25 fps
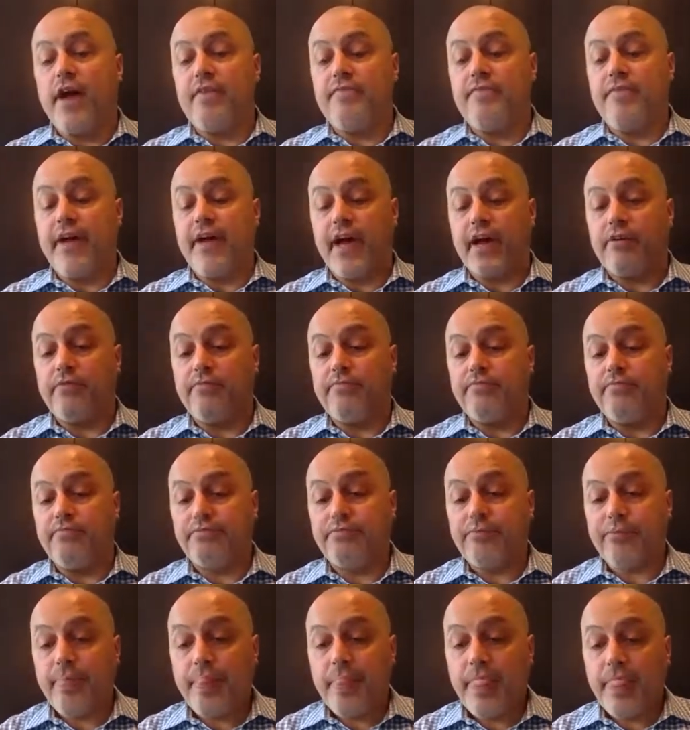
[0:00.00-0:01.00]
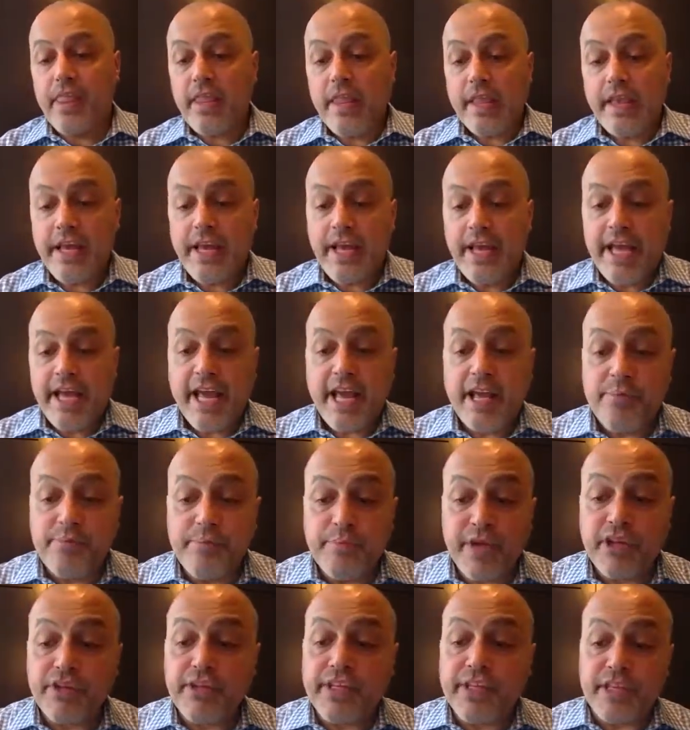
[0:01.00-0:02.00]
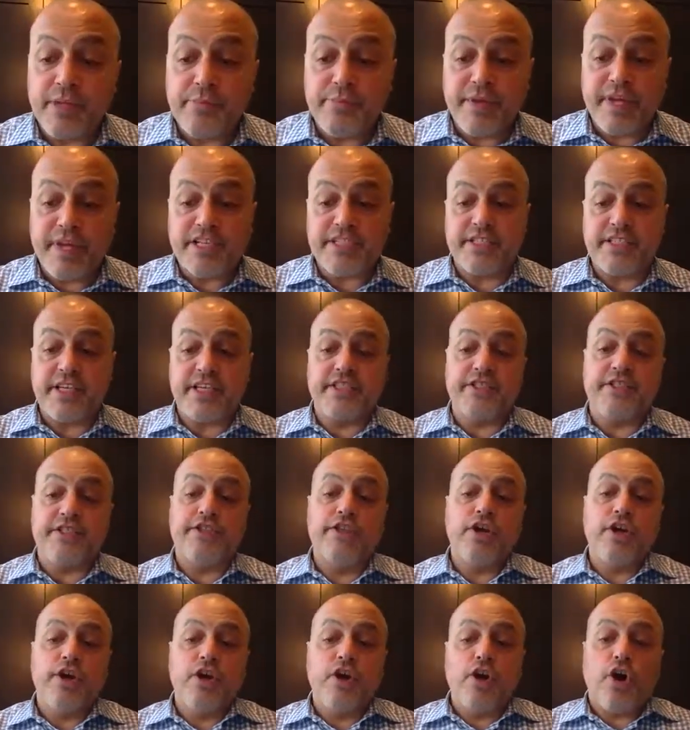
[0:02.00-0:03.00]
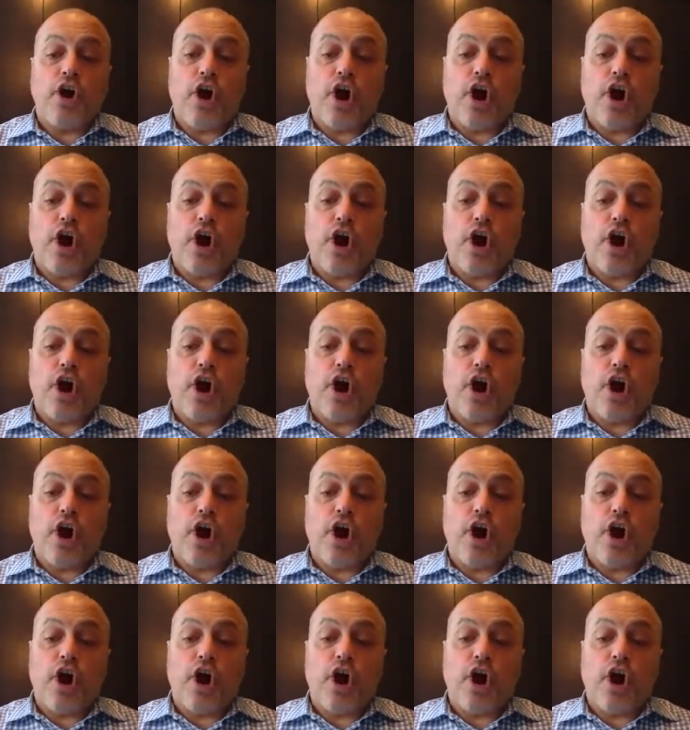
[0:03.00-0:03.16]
So I found in building the business,